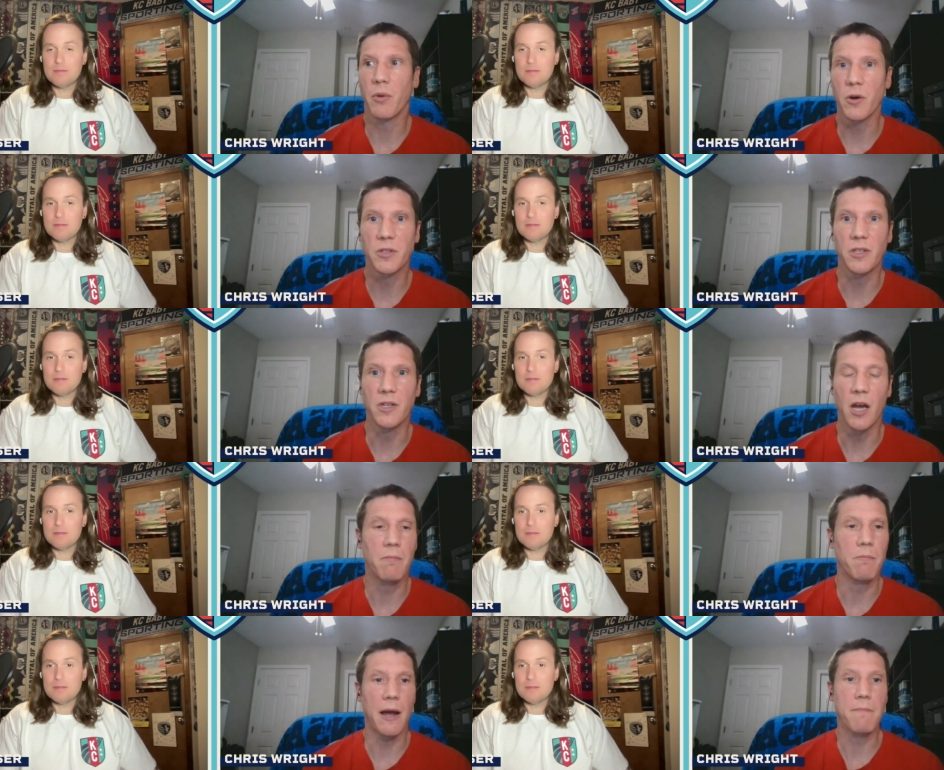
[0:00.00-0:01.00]
Speaker 1: person
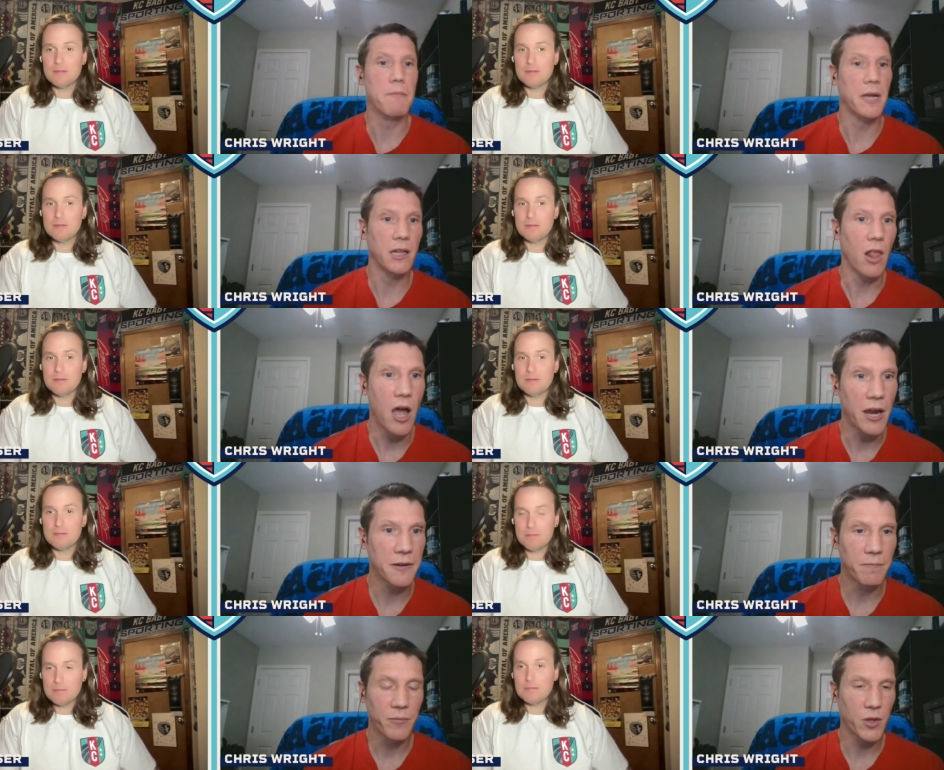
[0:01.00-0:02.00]
up by
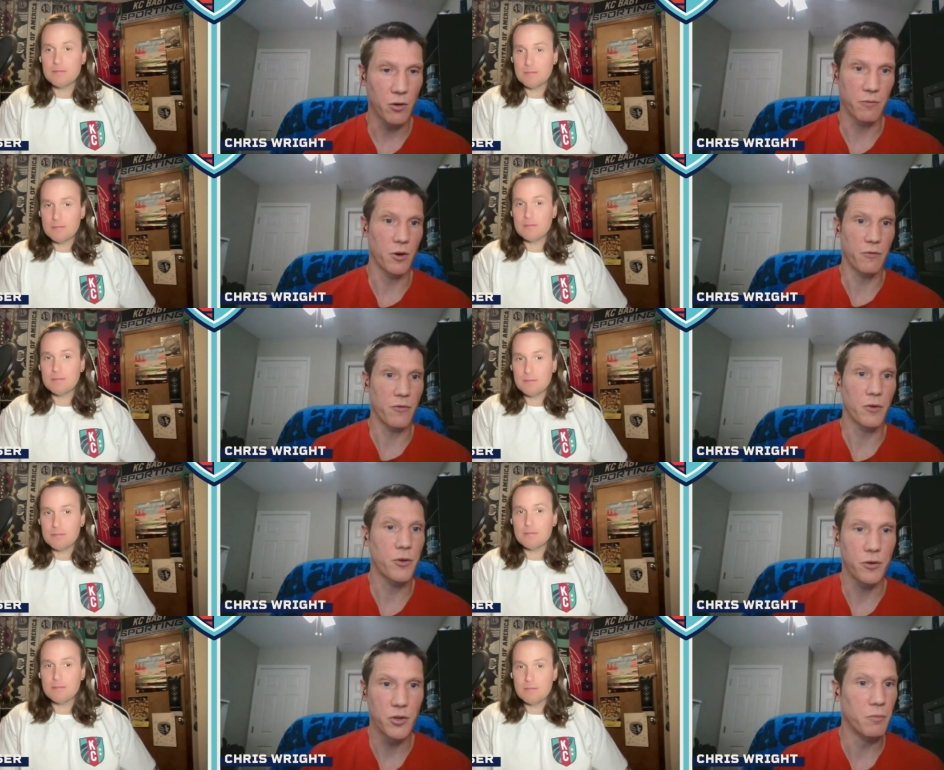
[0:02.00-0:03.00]
midline or, or
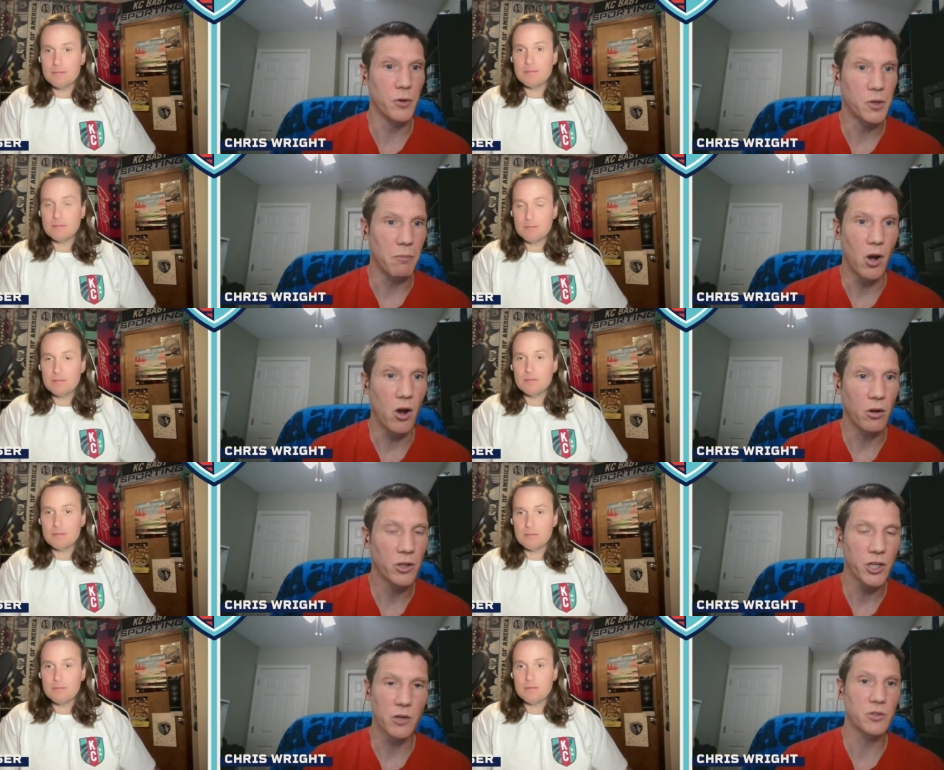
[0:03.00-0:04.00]
further. You boot the
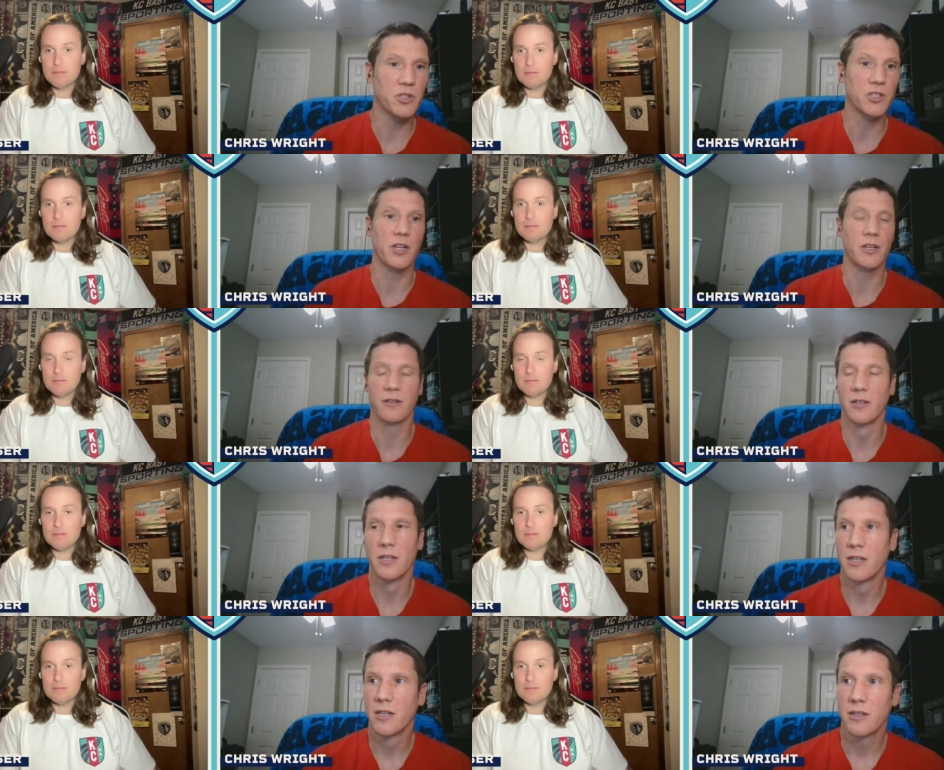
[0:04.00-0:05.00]
ball, you know, she's going to,
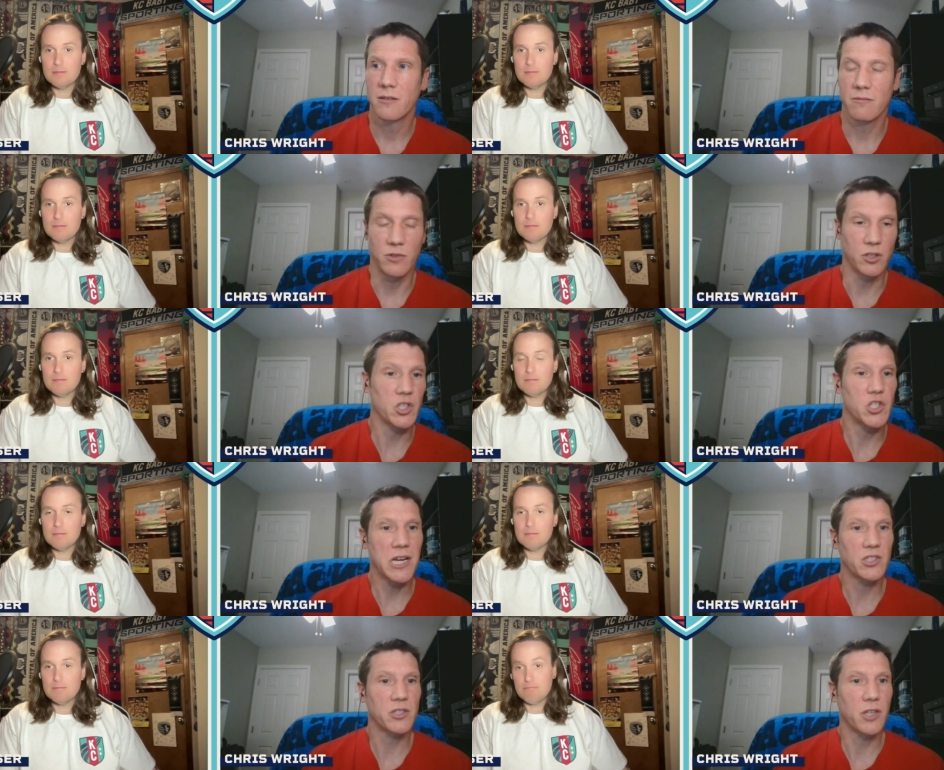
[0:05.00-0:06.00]
there's a good
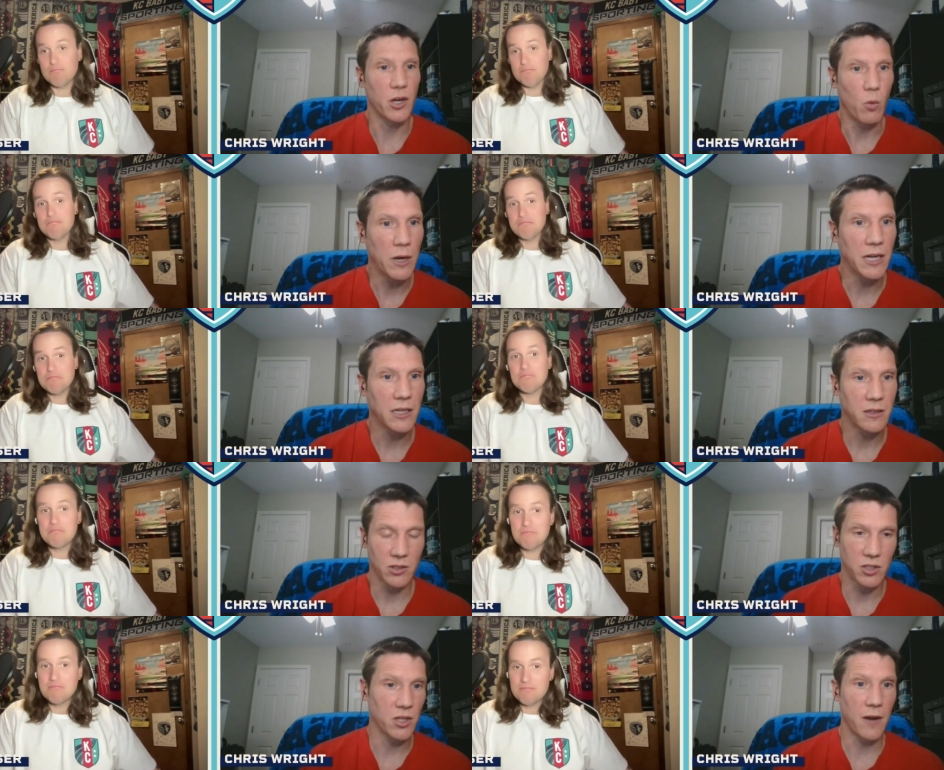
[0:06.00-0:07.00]
chance she's going to win it.
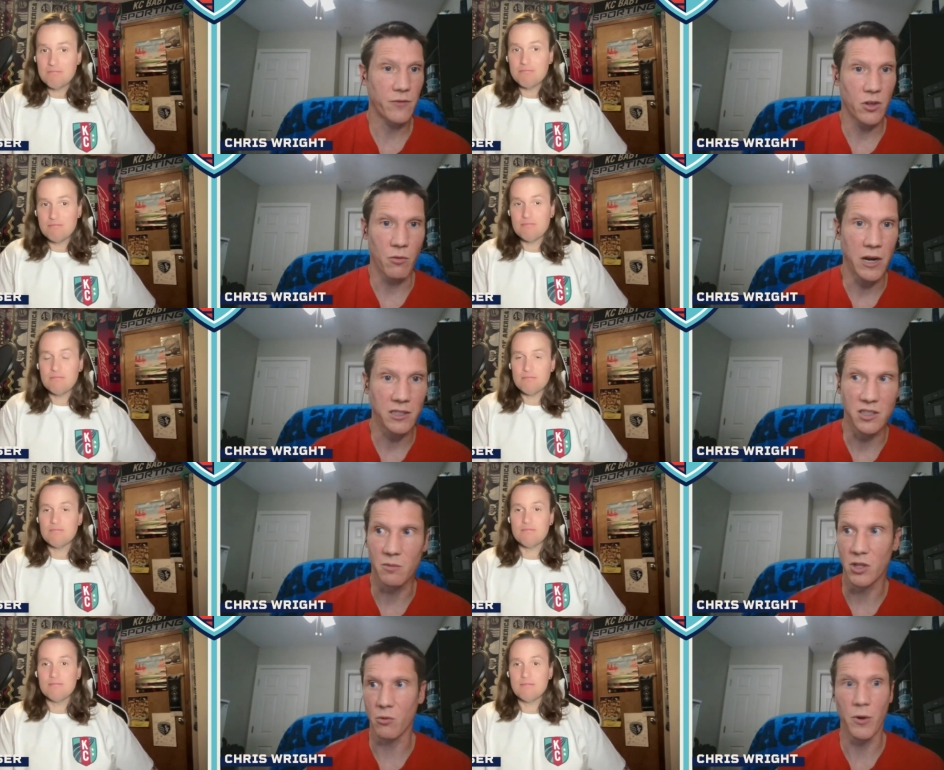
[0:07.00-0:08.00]
She's off to the
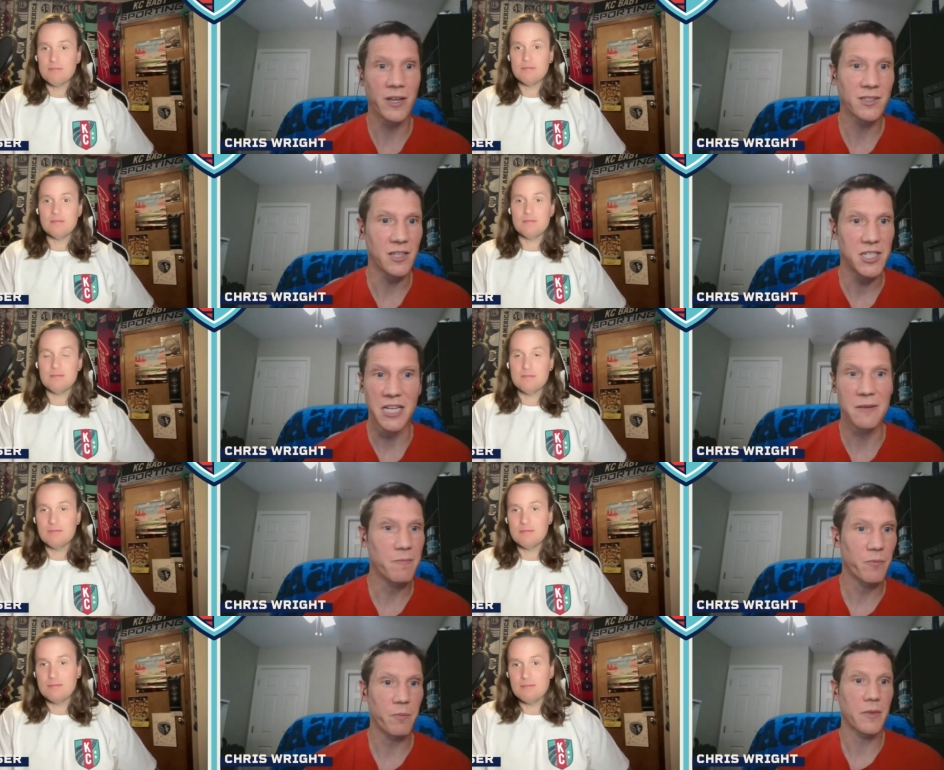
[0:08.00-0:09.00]
races, but the rest of the
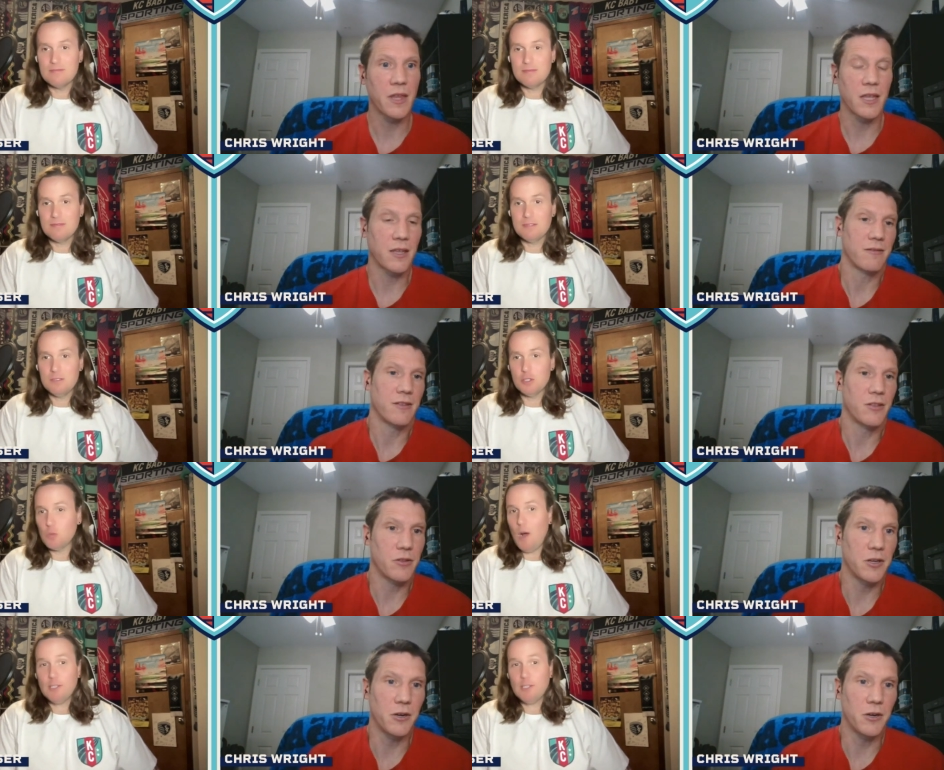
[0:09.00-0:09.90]
team just